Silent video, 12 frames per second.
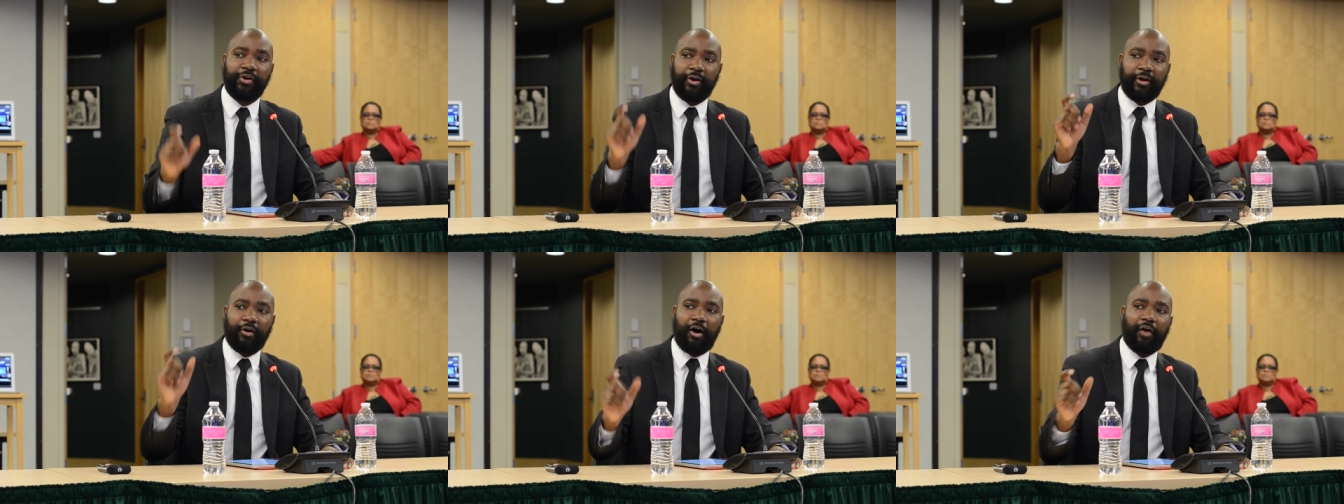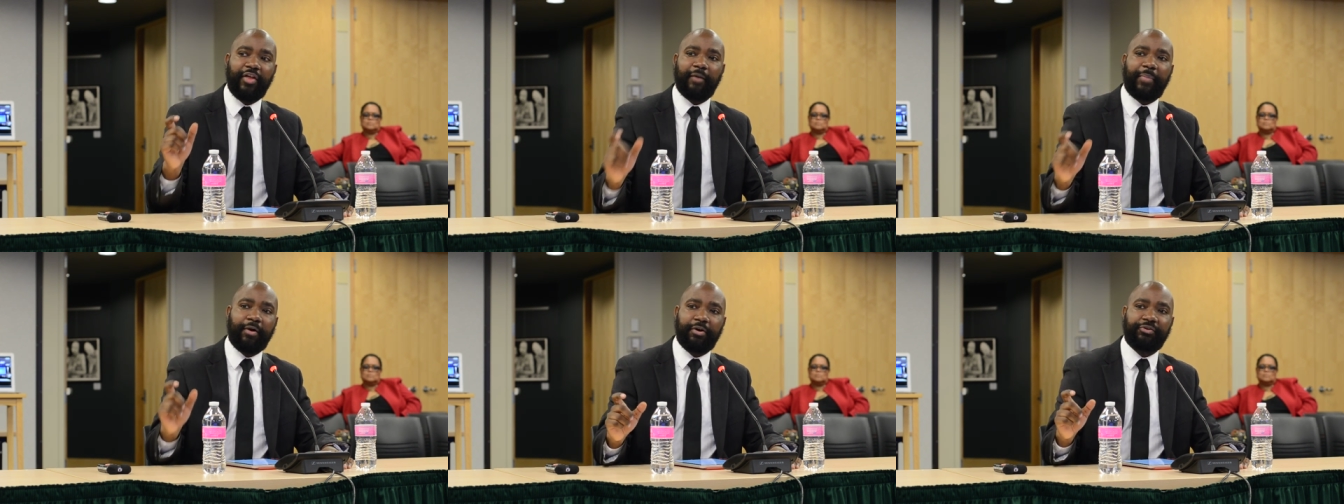And all
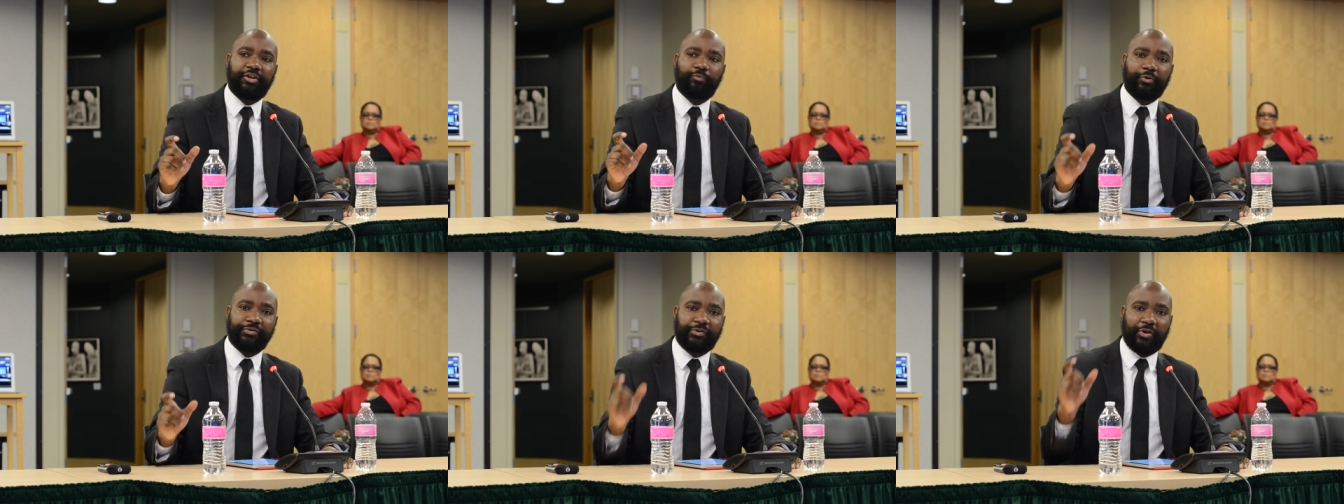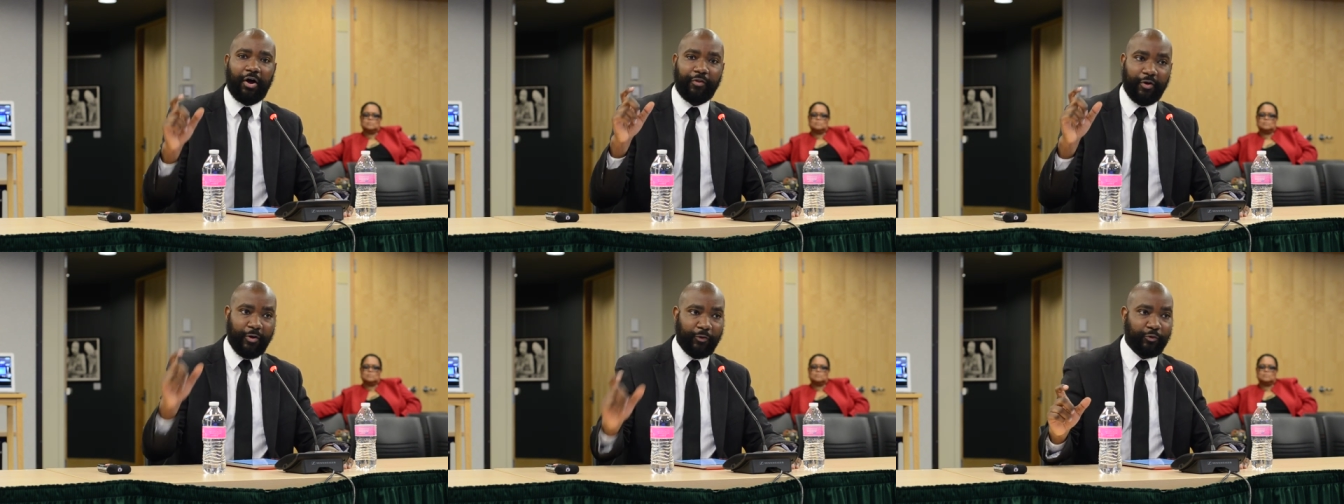that para did was
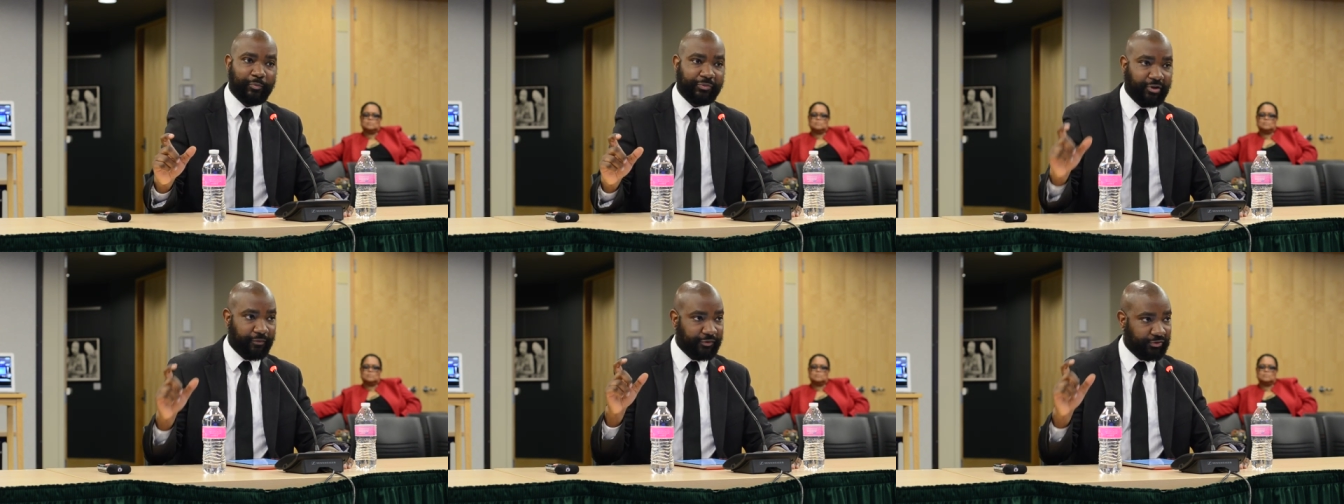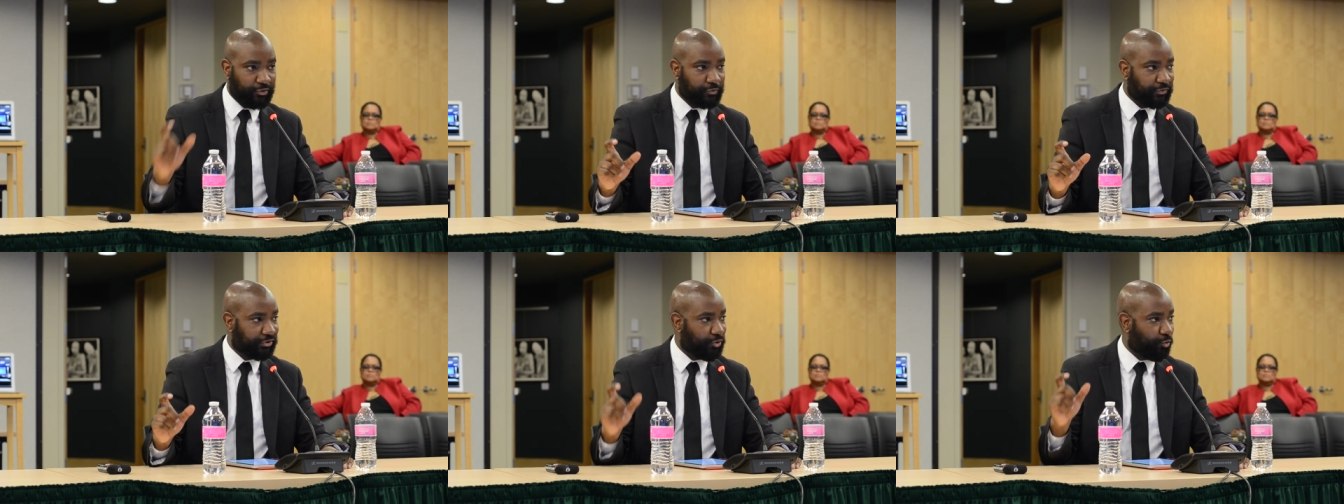call the homes of
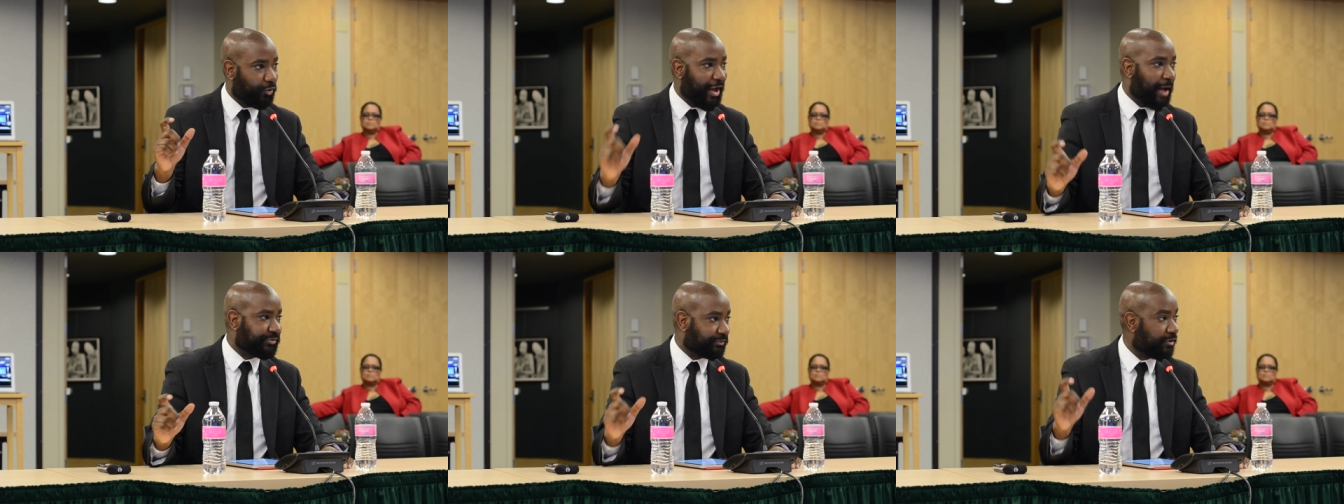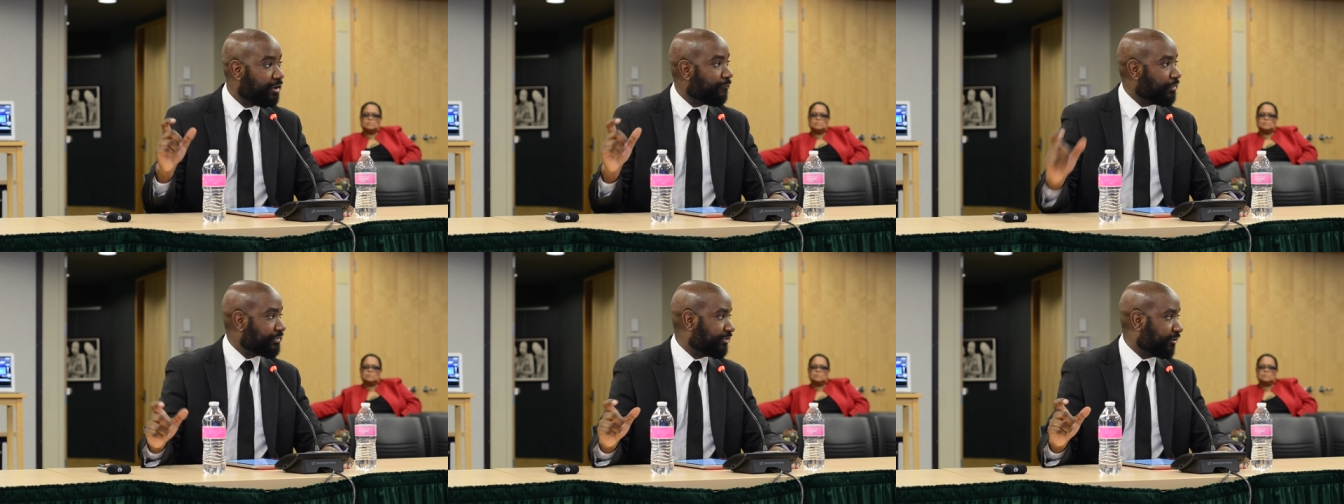students who were absent
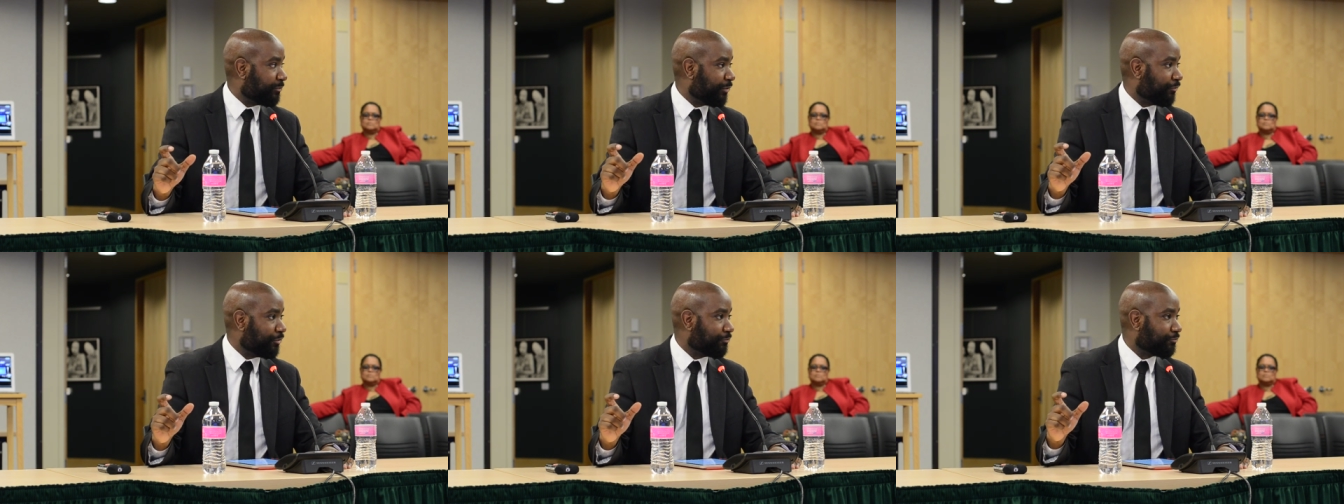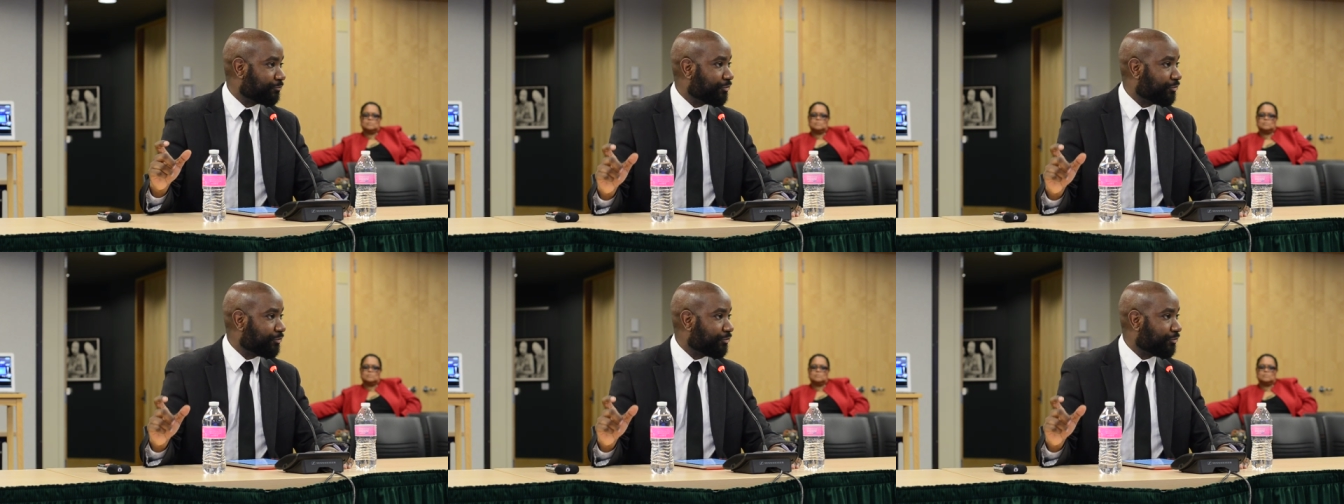first and second period.